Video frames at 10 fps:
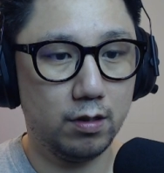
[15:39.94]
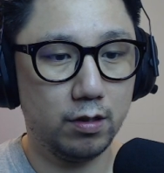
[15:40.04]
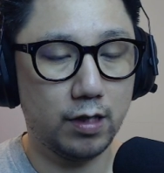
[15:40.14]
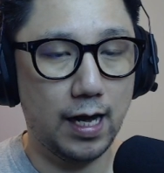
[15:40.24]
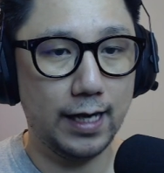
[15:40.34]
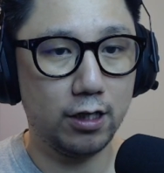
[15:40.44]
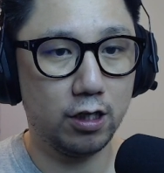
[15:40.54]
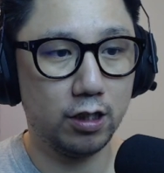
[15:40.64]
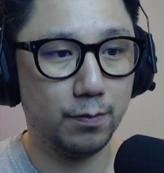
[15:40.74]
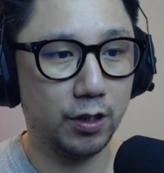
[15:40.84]
Like the
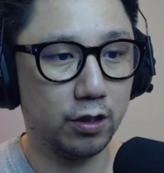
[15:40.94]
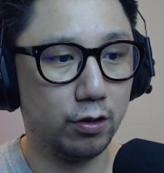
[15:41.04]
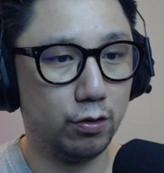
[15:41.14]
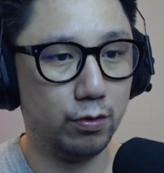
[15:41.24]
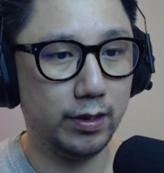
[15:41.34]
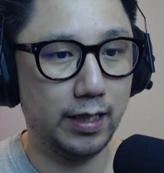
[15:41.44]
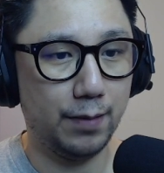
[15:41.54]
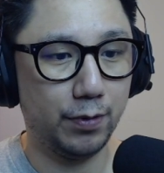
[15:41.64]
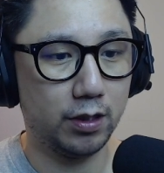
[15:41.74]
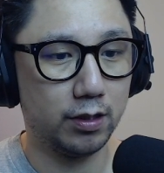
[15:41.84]
icon, I'm not going to do it
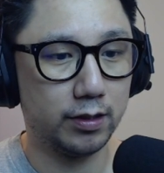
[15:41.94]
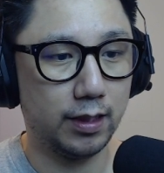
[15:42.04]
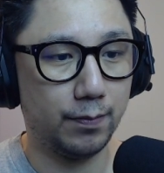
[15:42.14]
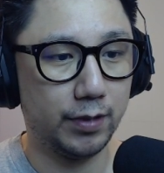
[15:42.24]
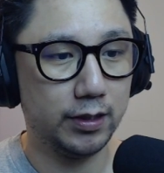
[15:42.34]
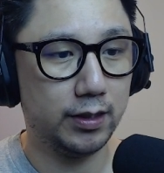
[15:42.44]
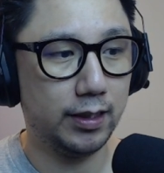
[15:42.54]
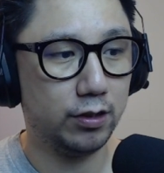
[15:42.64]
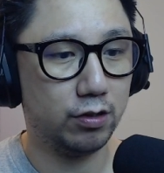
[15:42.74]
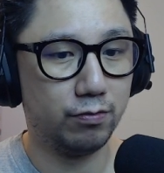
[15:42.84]
yet because um, this
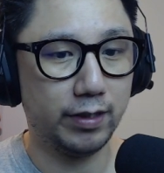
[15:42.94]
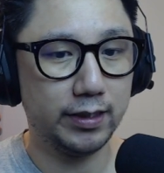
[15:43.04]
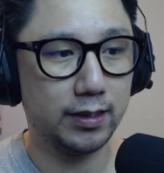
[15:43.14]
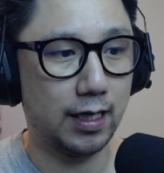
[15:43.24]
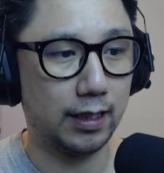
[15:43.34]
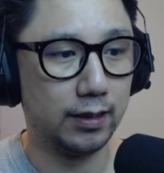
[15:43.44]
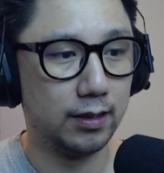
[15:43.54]
needs to restart.